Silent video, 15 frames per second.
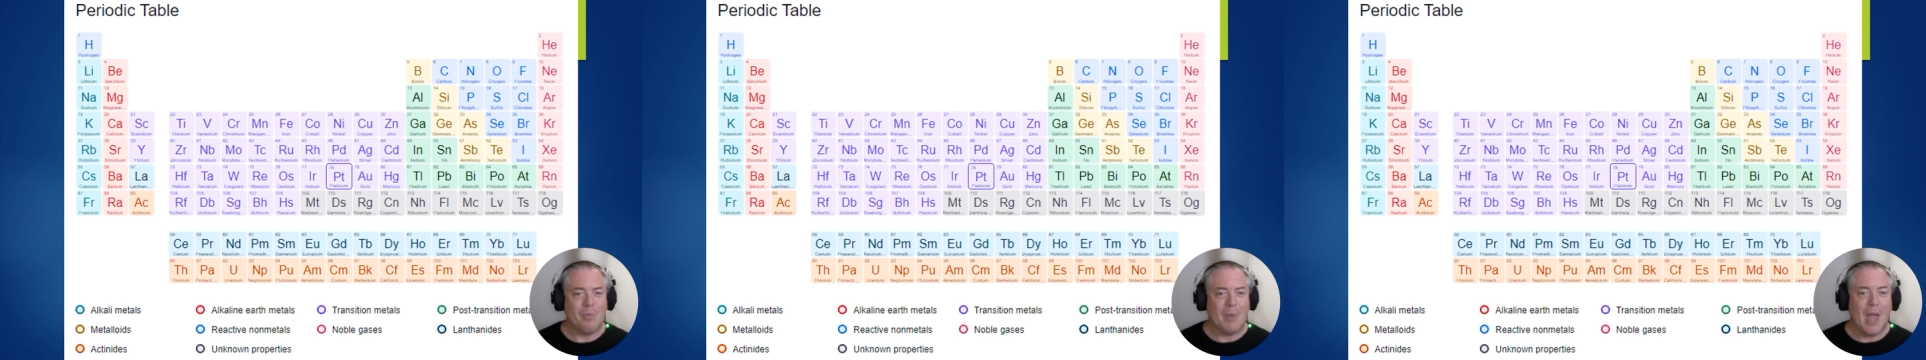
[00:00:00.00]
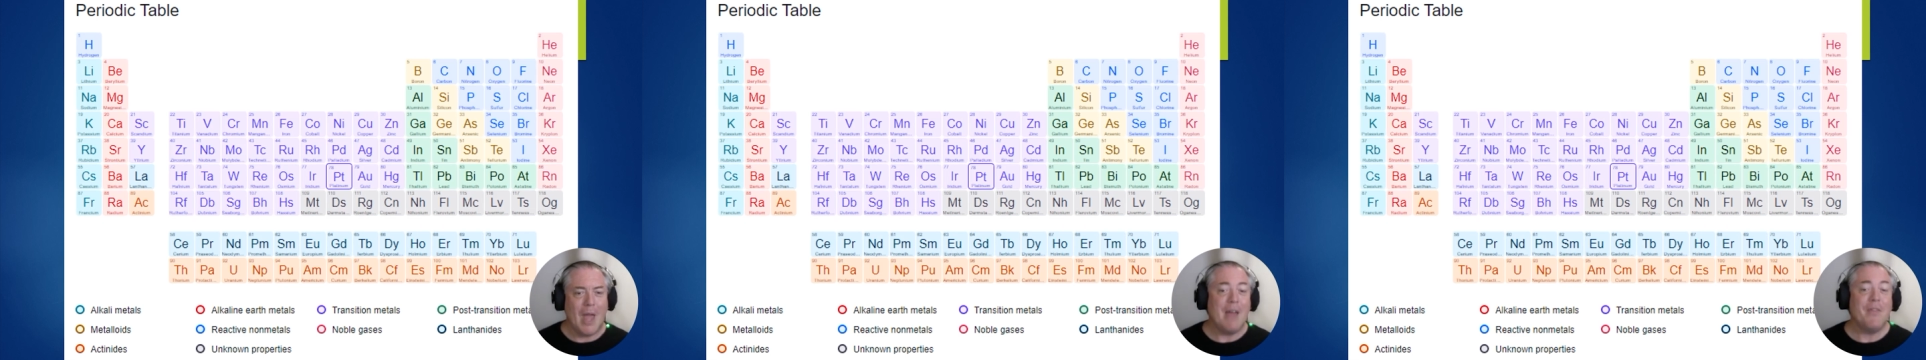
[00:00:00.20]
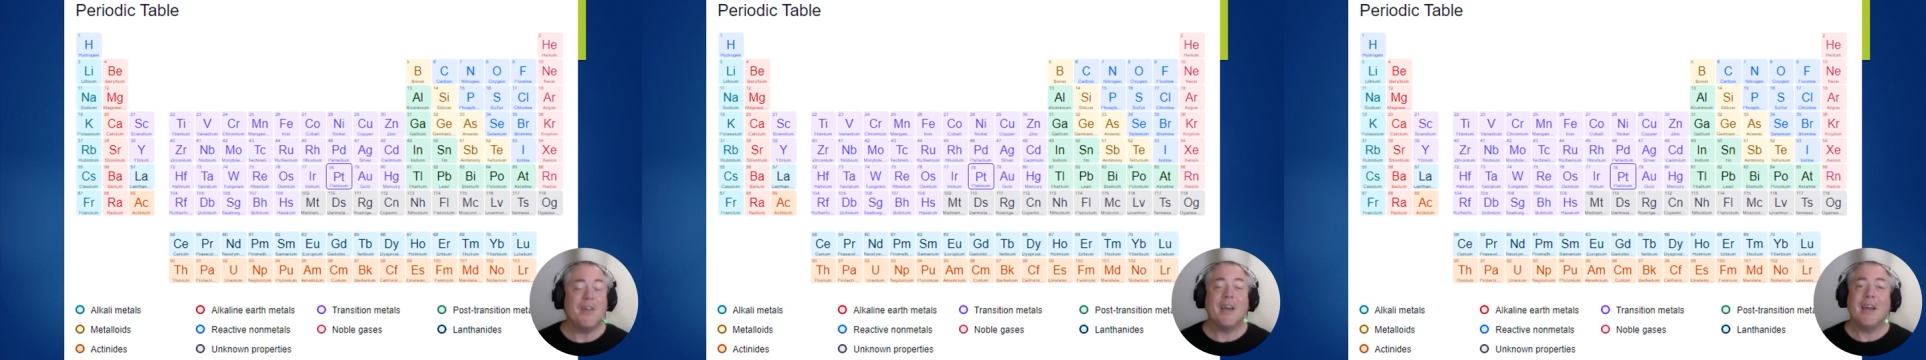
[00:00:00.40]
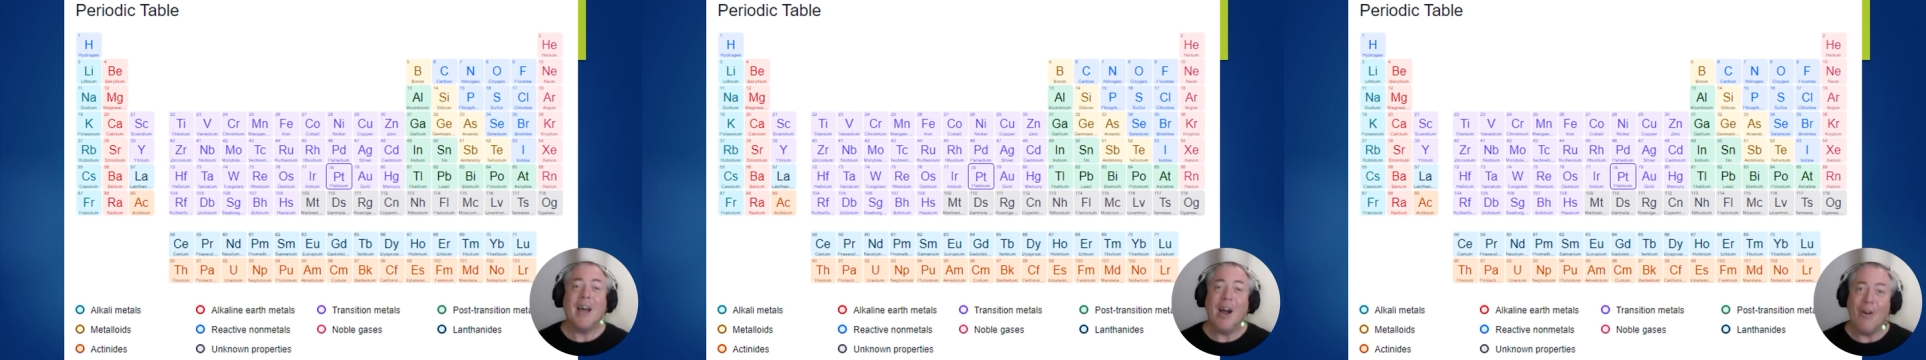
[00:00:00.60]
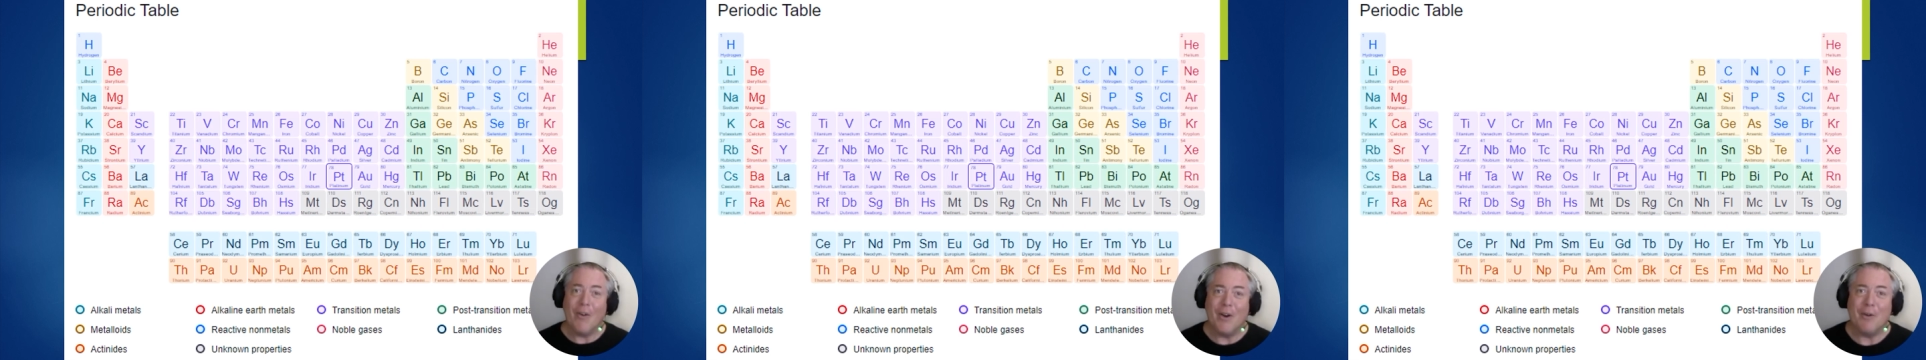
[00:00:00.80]
And the
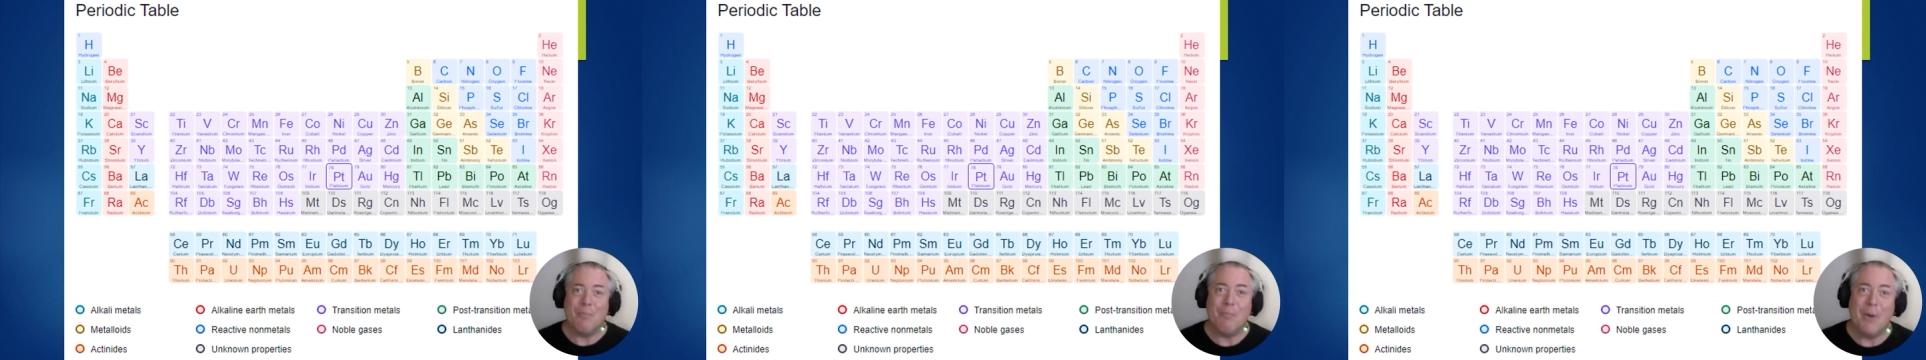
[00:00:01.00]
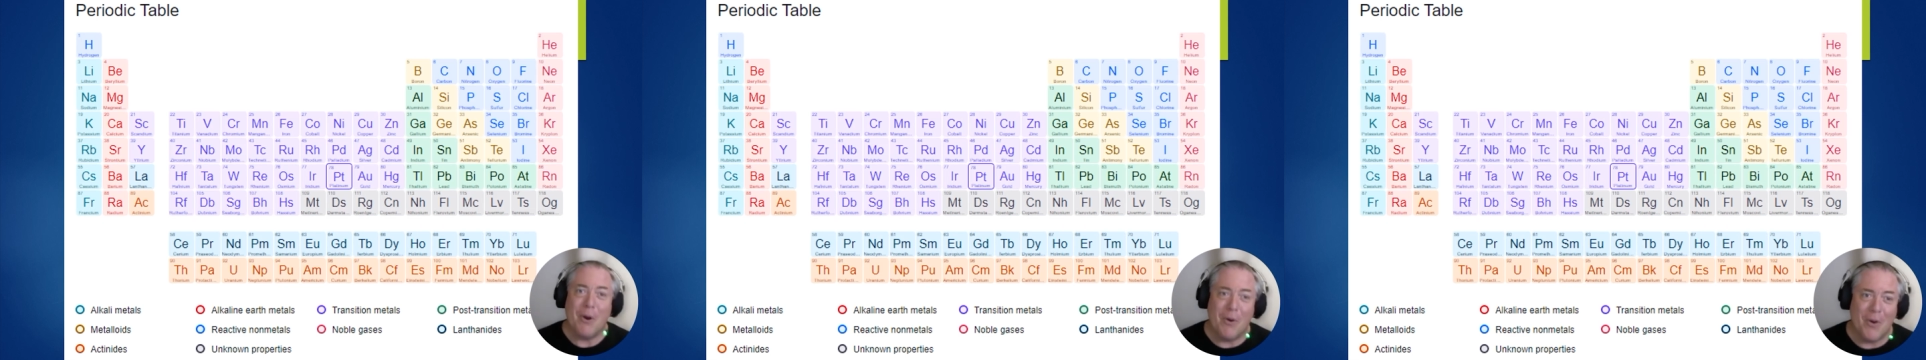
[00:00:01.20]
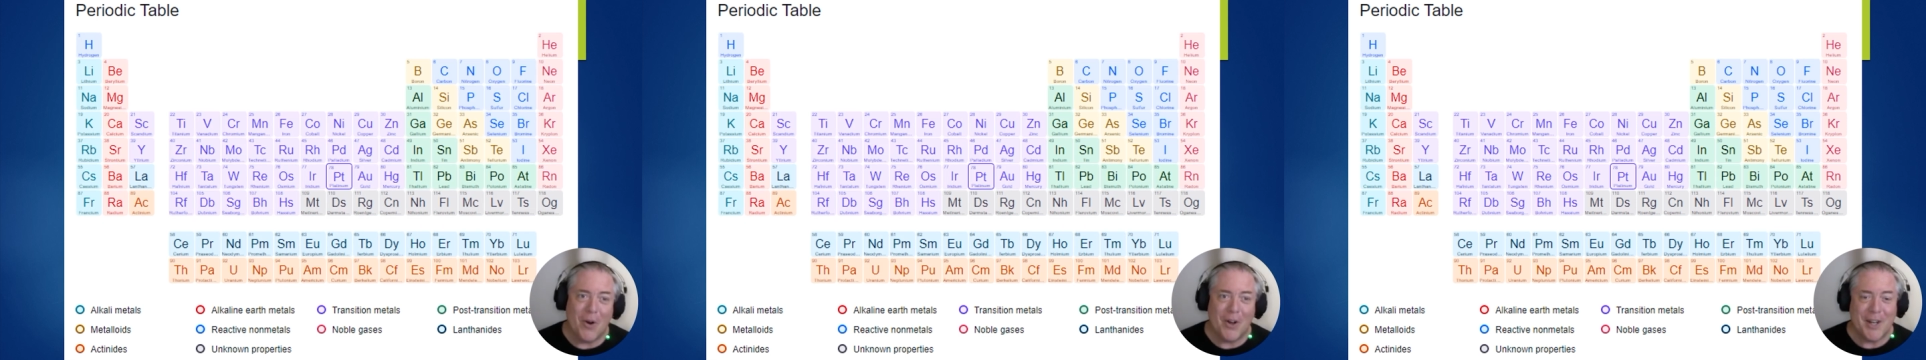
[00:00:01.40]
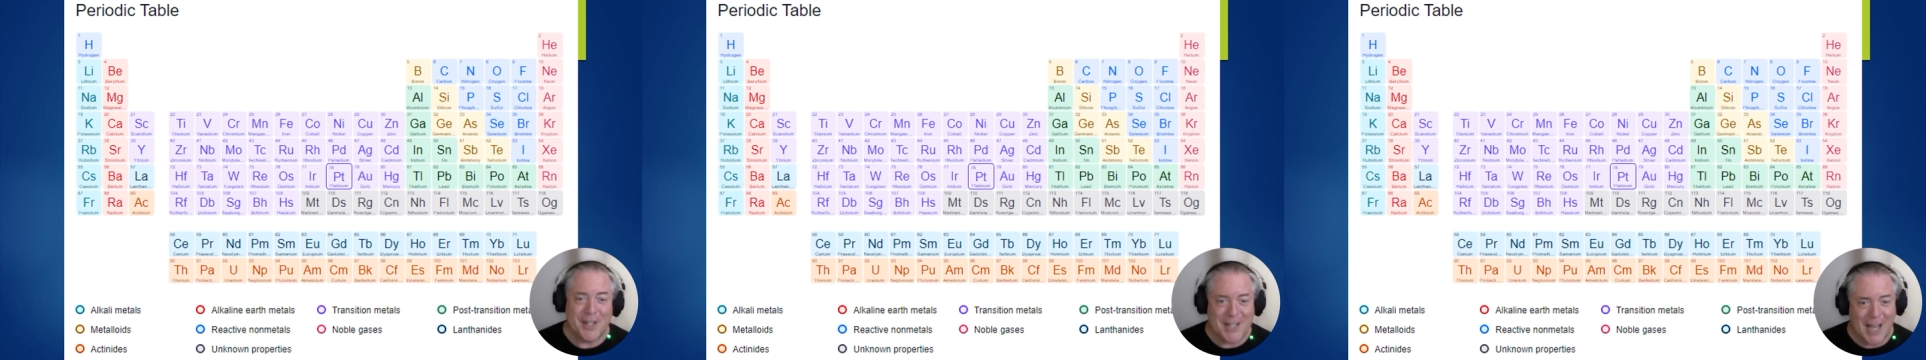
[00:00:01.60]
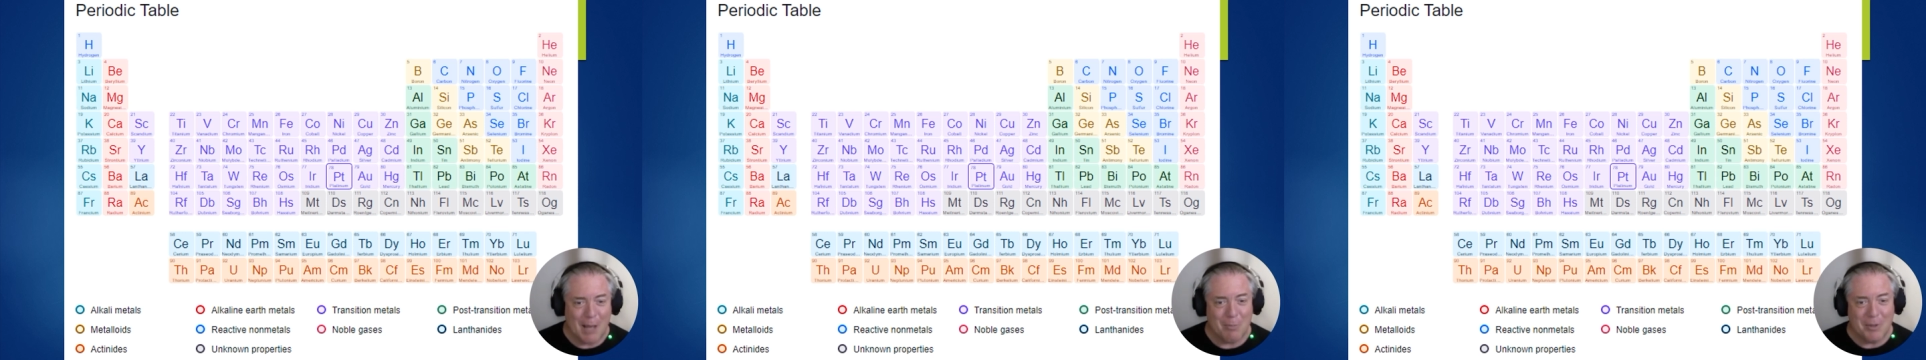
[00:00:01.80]
current periodic
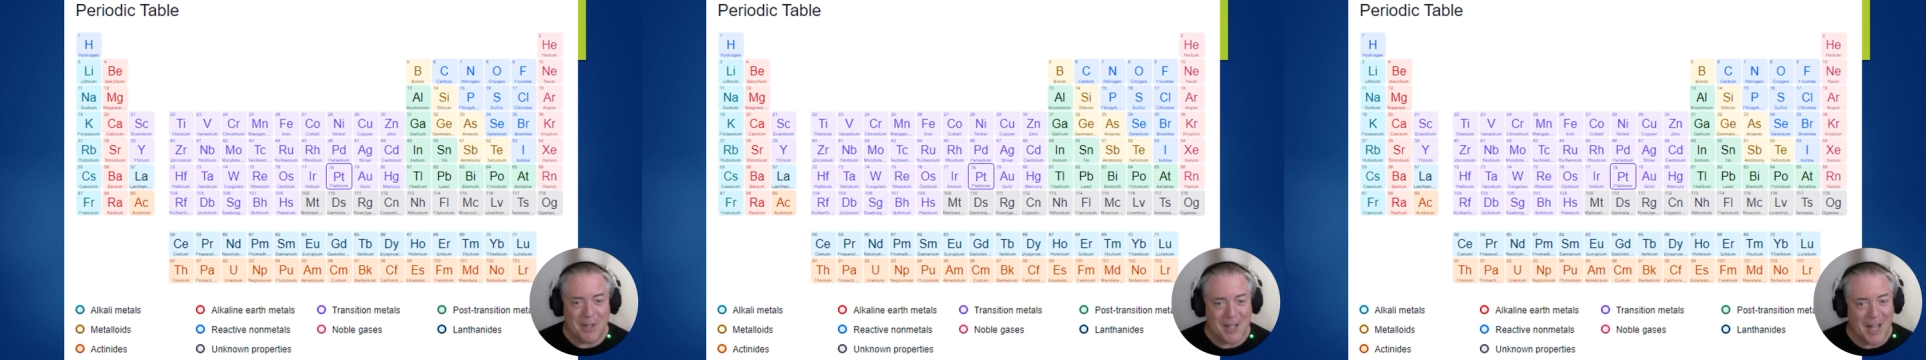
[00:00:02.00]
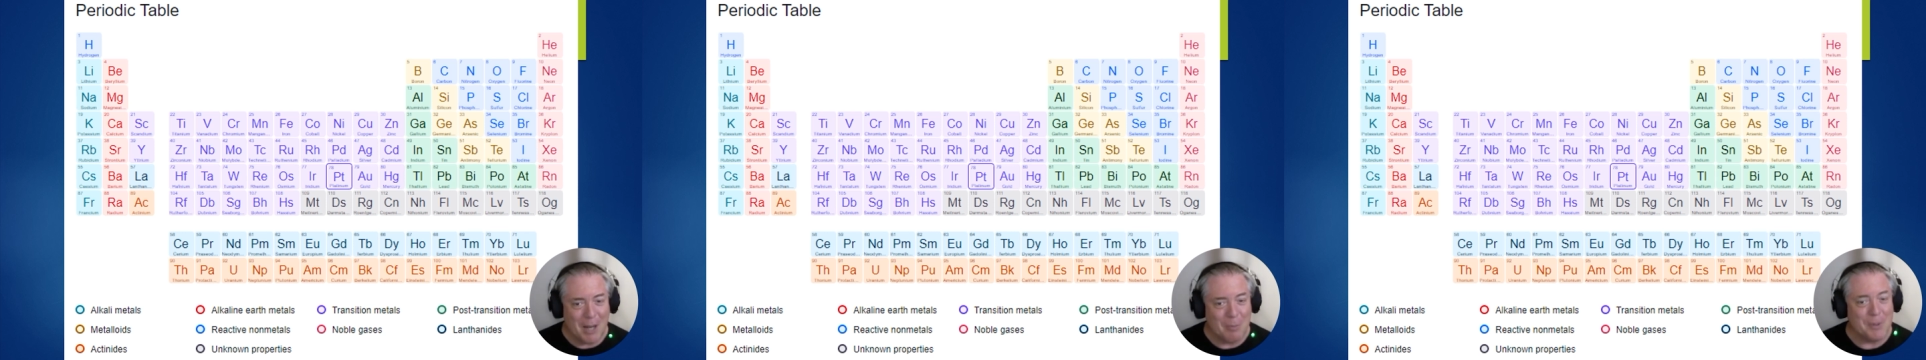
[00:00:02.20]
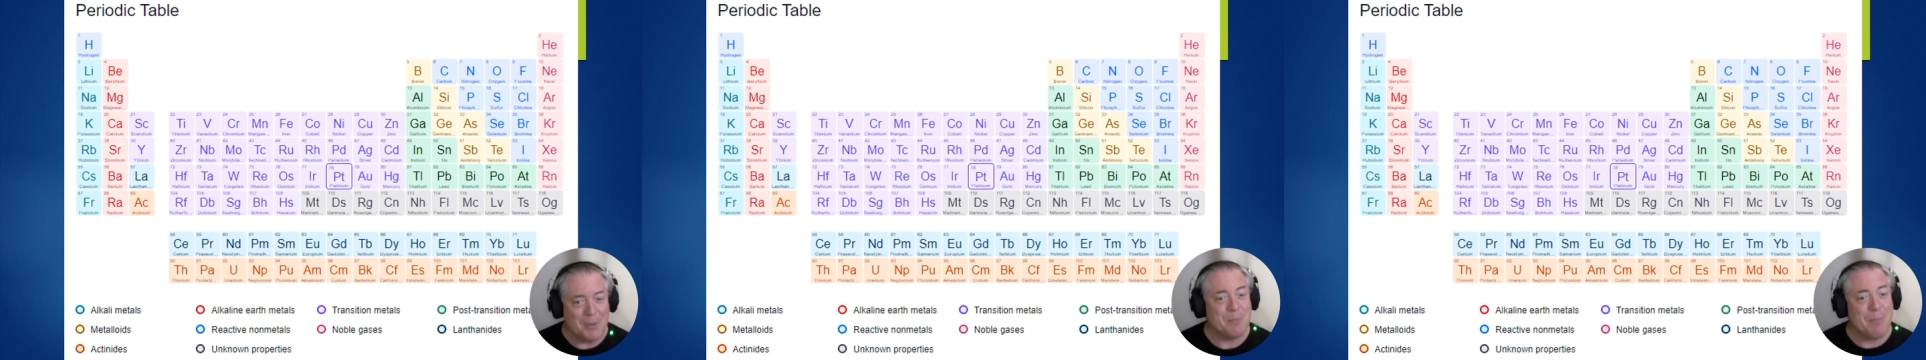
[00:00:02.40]
table of the elements.